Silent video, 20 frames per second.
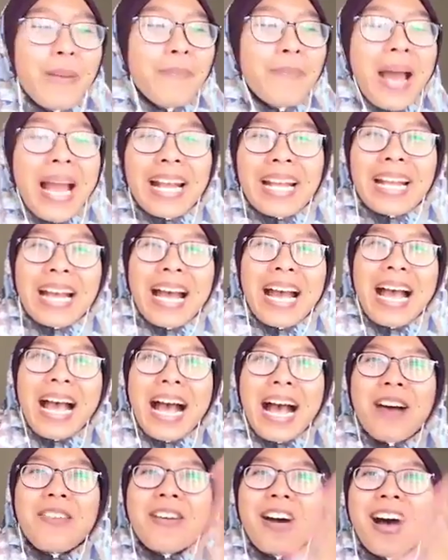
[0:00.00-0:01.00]
Rebecca.
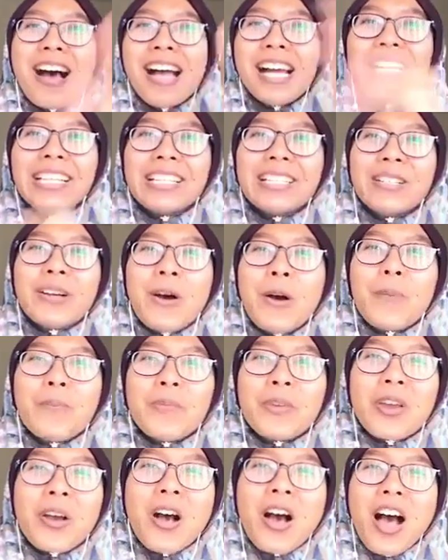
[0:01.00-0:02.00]
How are you?
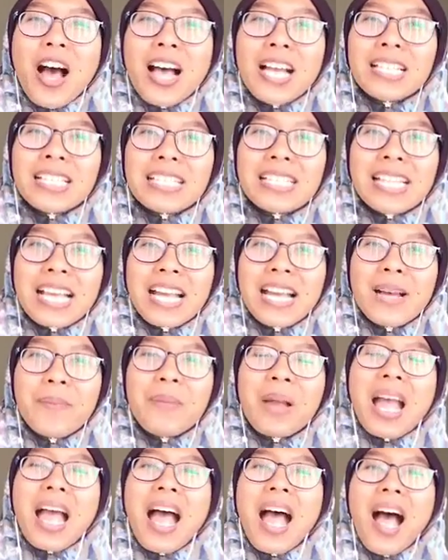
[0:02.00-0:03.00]
Hope you're awesome.